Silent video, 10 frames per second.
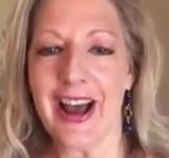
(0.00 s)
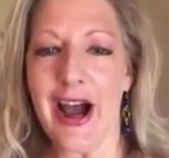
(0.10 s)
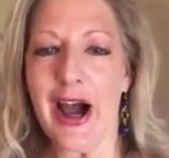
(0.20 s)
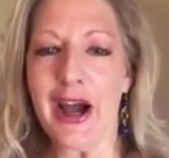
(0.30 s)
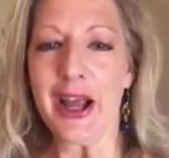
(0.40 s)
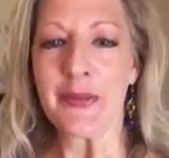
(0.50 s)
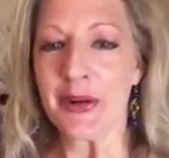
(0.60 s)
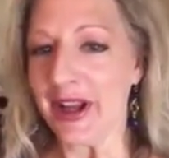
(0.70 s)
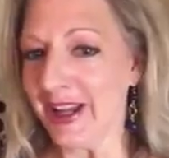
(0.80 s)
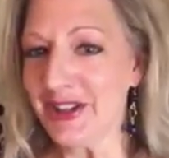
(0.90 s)
Hi, I'm
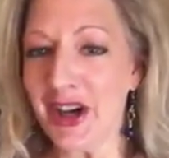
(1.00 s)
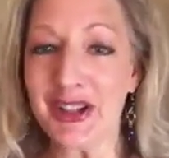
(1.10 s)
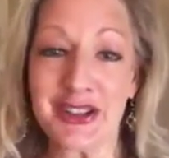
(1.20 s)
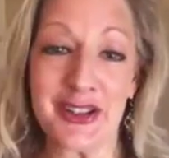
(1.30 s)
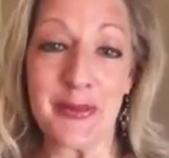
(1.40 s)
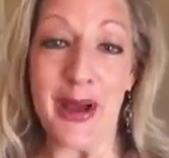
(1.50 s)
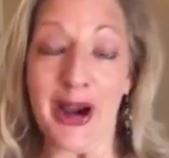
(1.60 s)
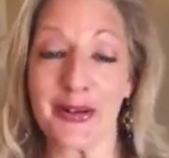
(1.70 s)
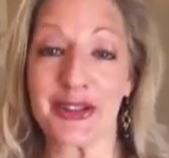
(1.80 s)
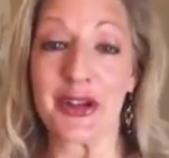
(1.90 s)
Renee Johnson, the
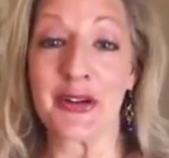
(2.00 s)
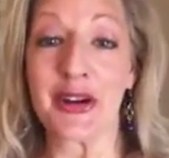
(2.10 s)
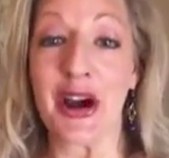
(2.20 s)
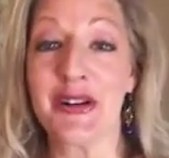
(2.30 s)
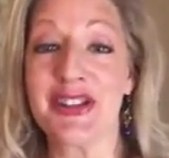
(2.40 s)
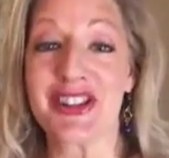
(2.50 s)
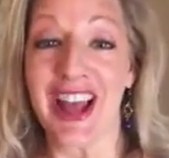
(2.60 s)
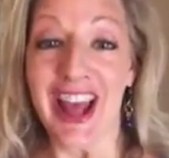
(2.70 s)
Power Zone Coach,